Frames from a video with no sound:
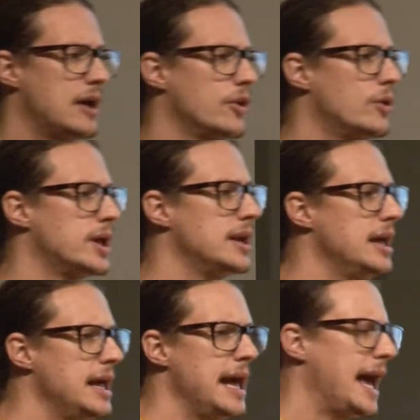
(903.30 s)
download it.
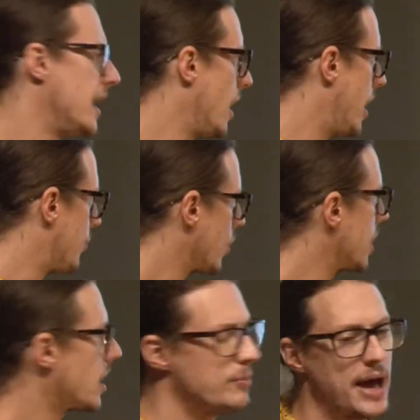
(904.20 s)
And we're
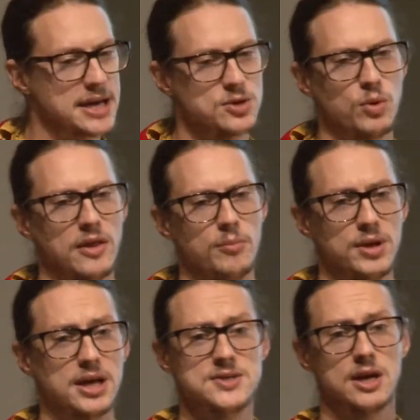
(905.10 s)
going to come back to one of them
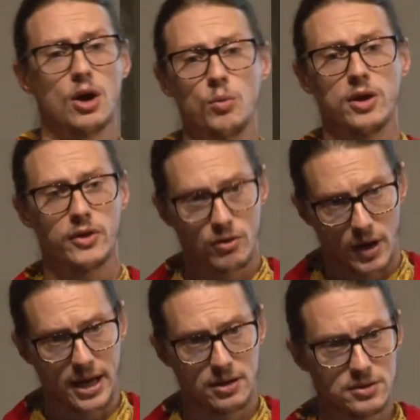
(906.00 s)
because they are one of the
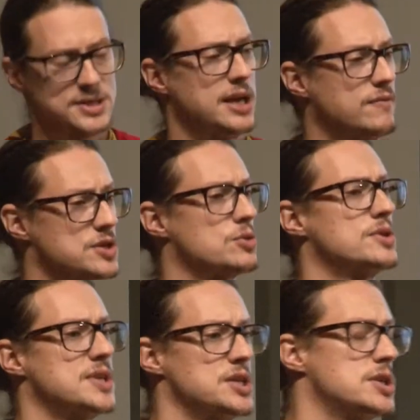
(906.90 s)
great data
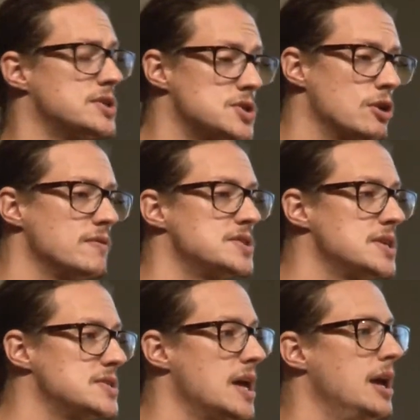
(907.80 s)
visualization
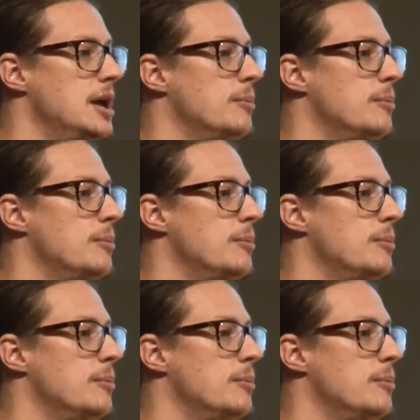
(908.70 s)
services.